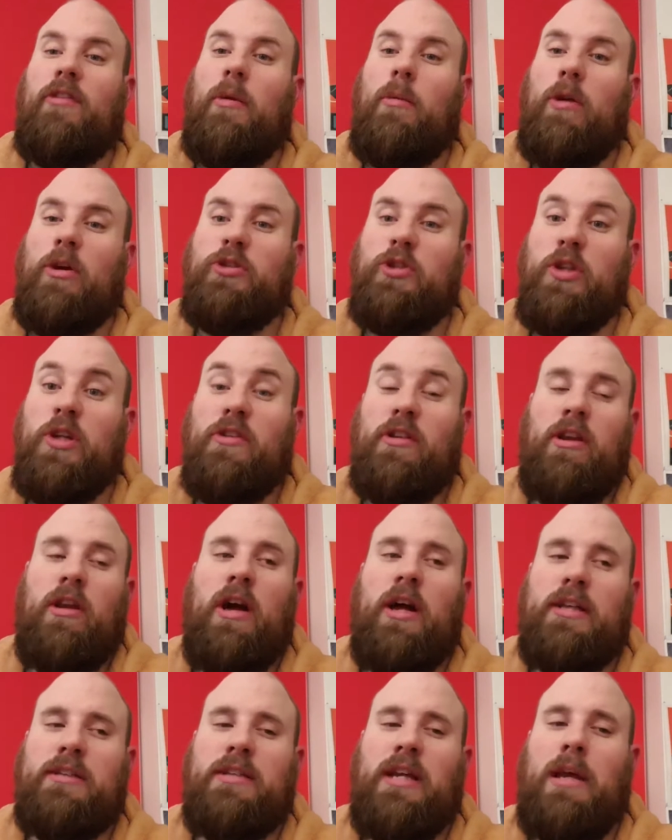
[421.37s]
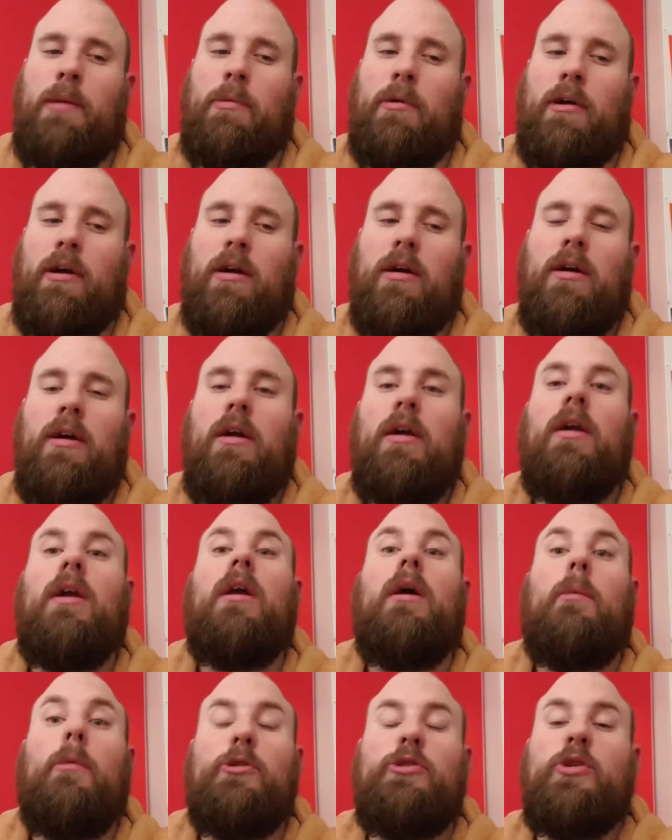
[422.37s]
once you get the lightsaber,
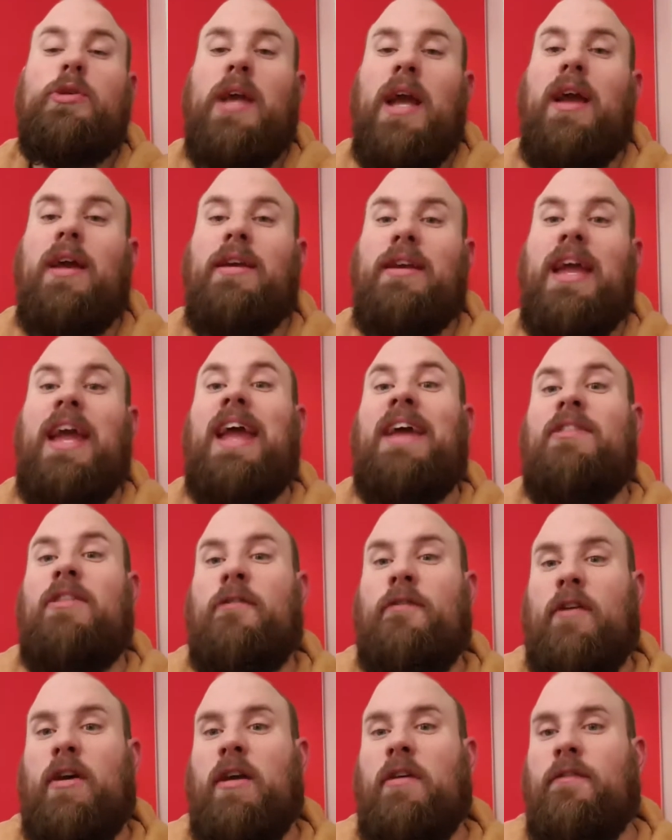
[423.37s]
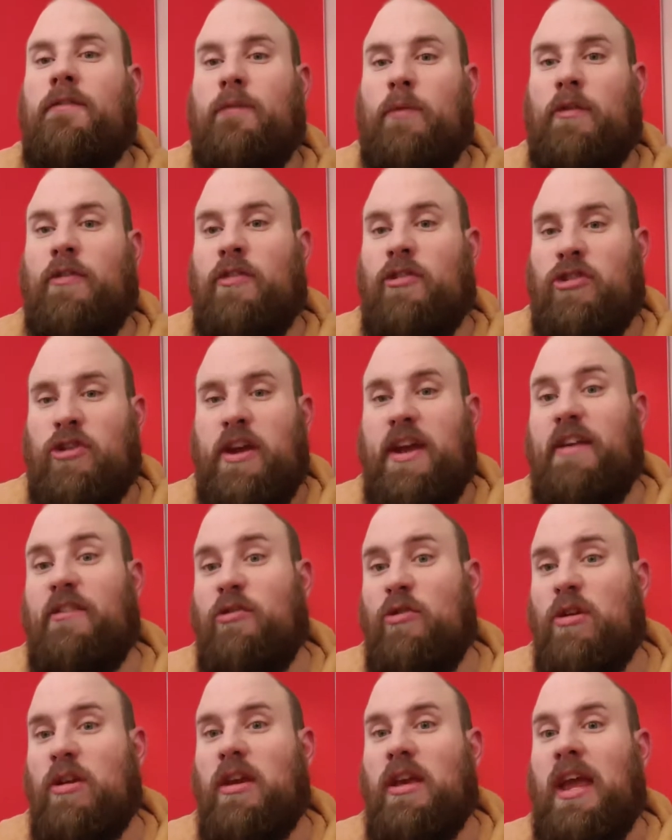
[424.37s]
which you can get with the cheats,
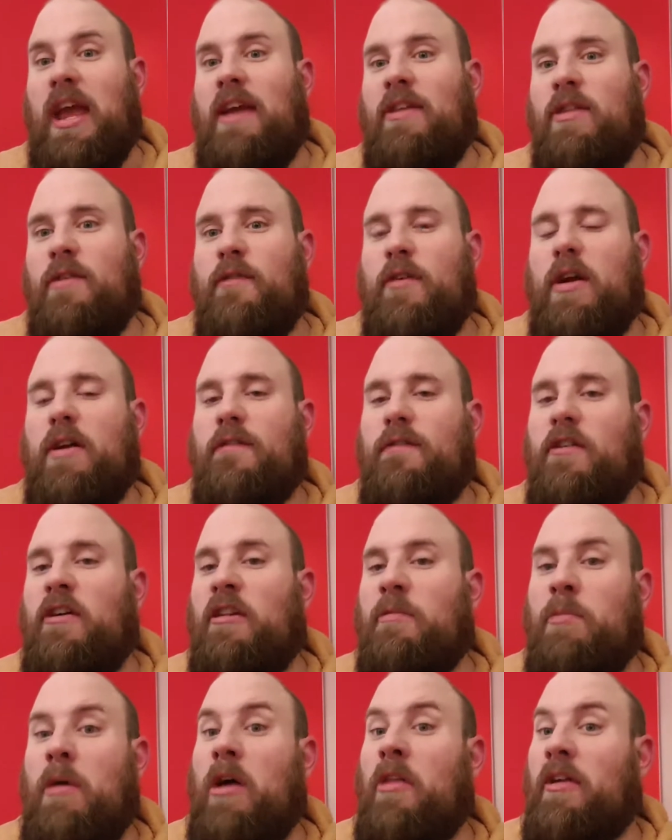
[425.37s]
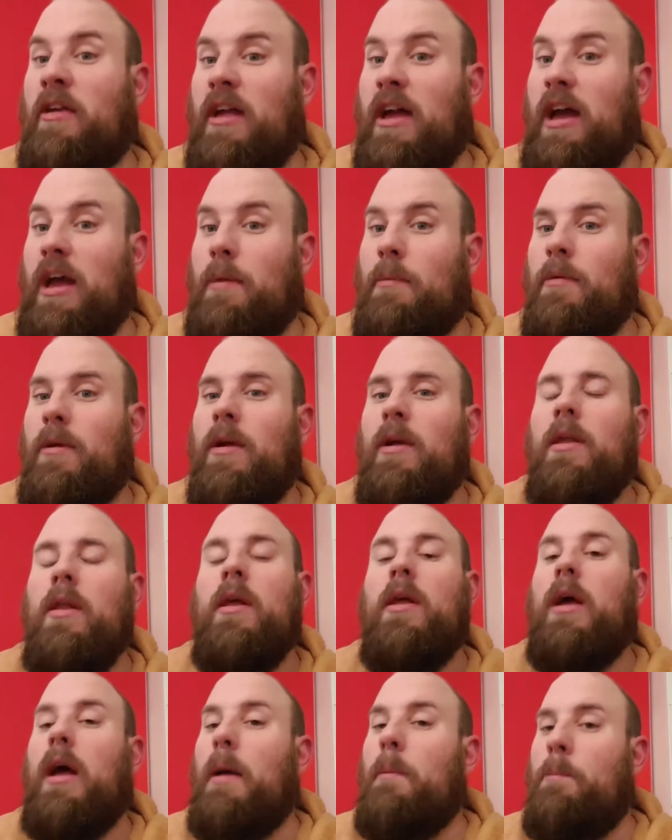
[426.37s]
you can get in the very first part of the game.
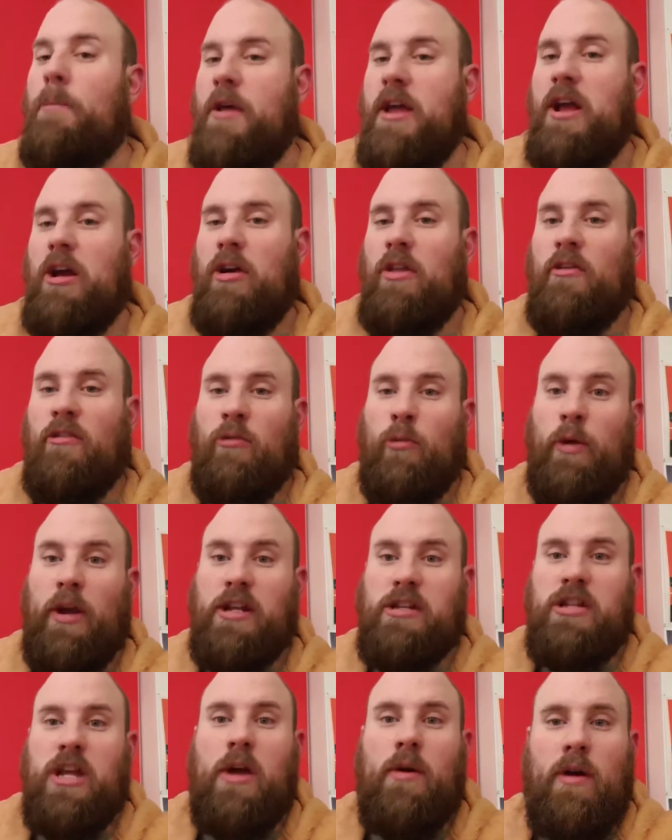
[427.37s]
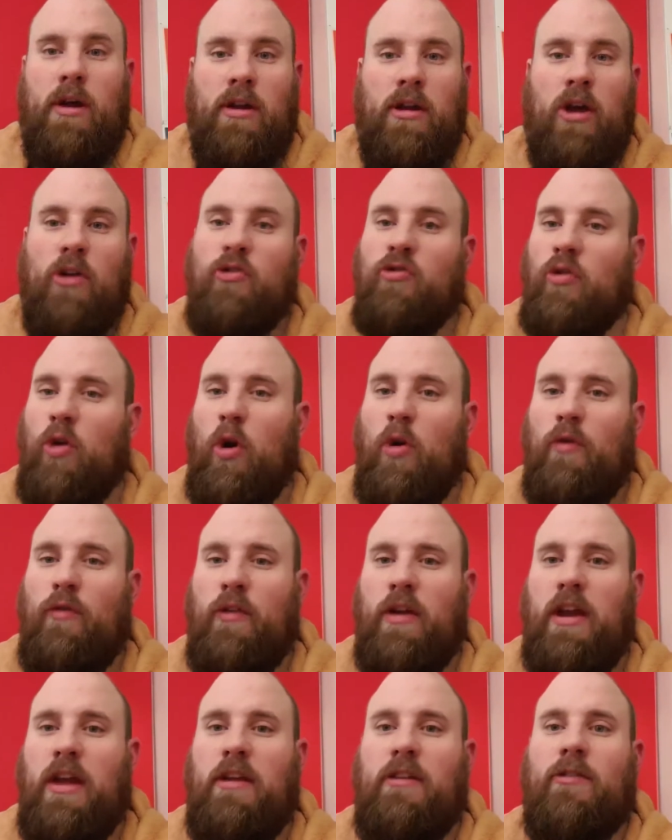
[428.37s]
And being on the Switch, there are no
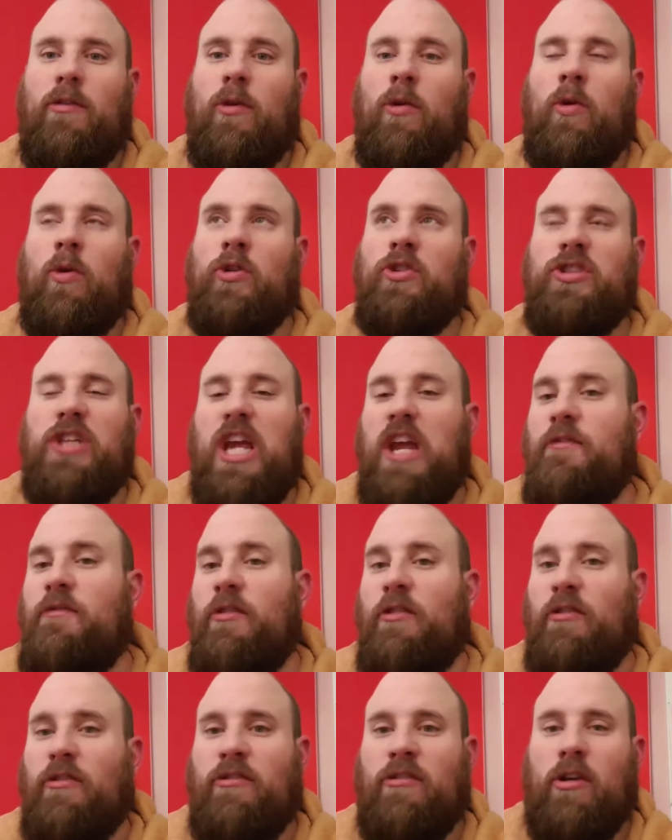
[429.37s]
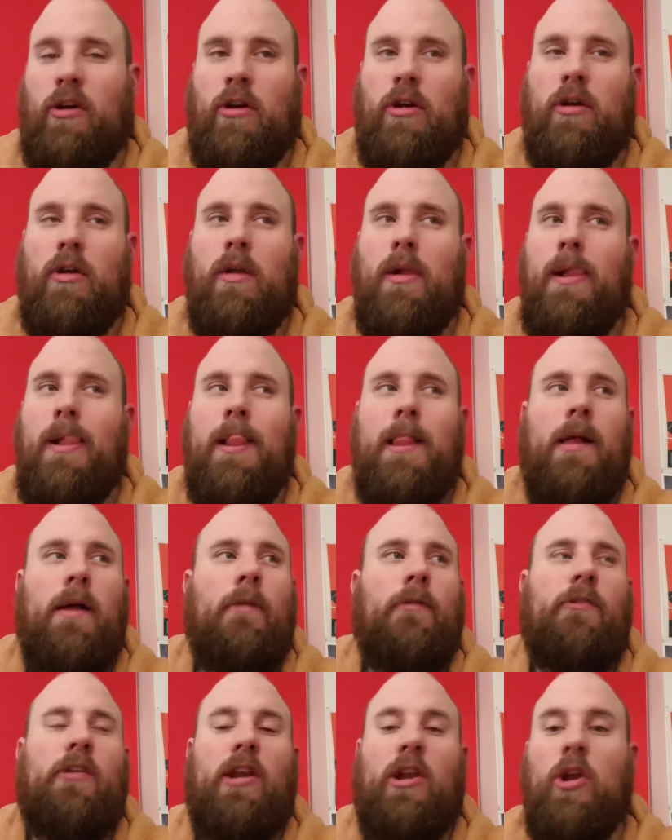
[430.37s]
trophies or achievements to
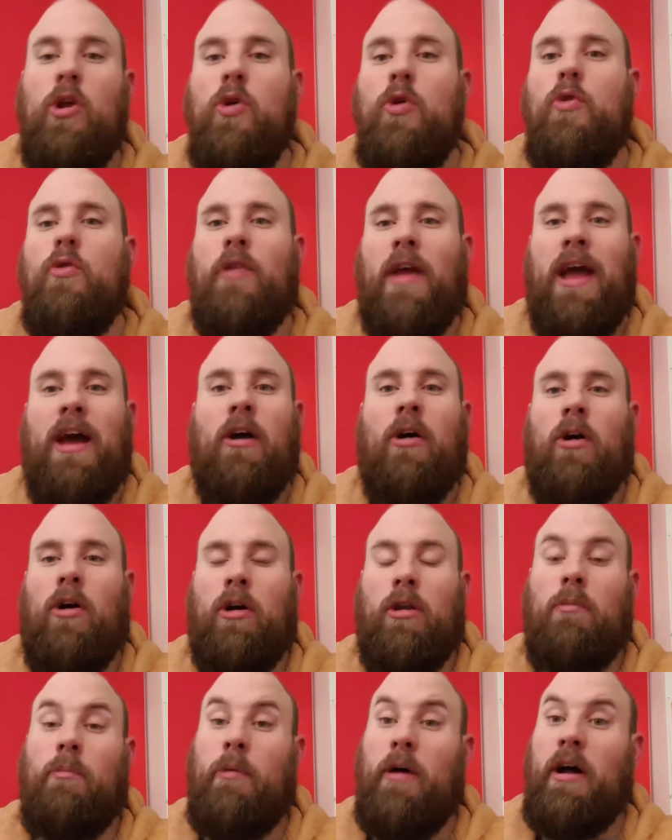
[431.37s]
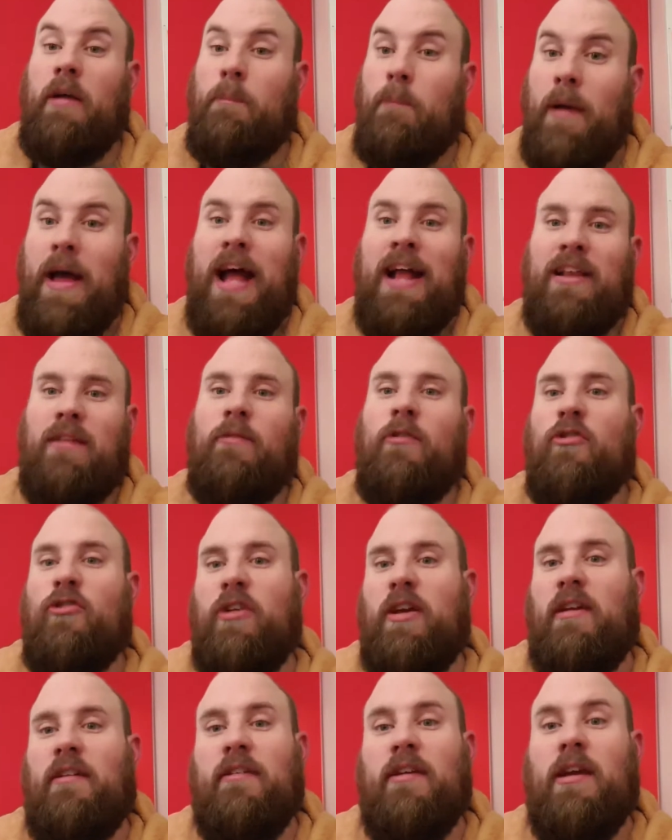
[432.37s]
lose out on by adding the
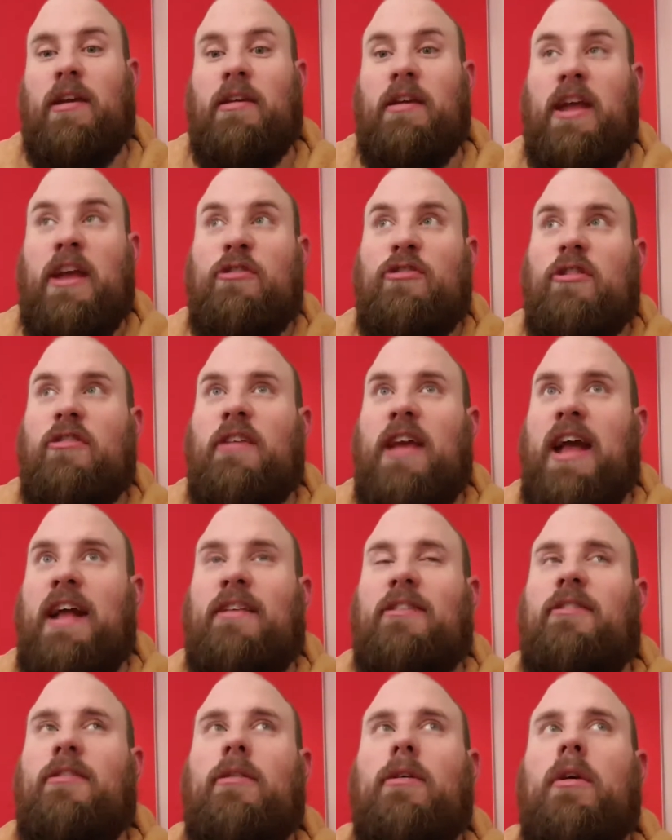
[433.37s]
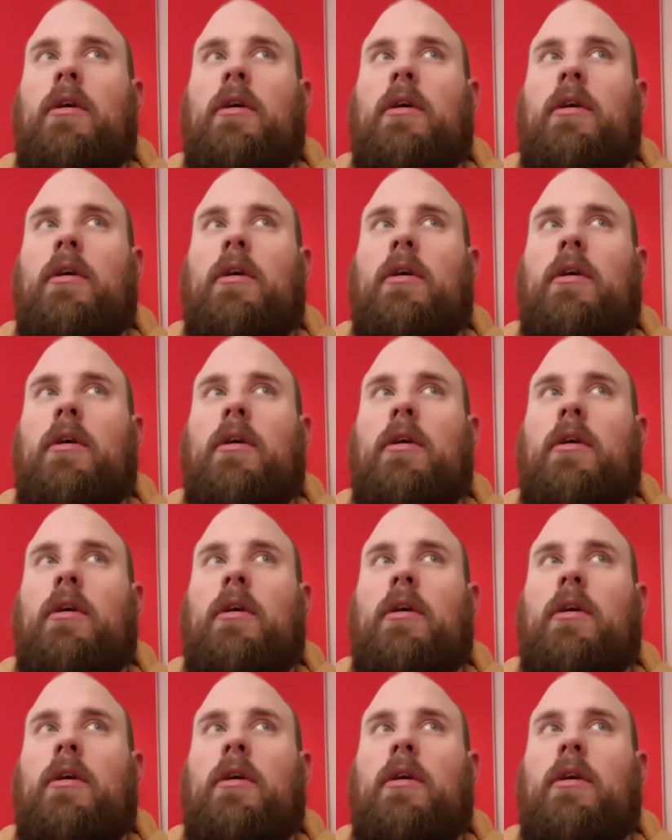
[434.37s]
cheats in. It just adds,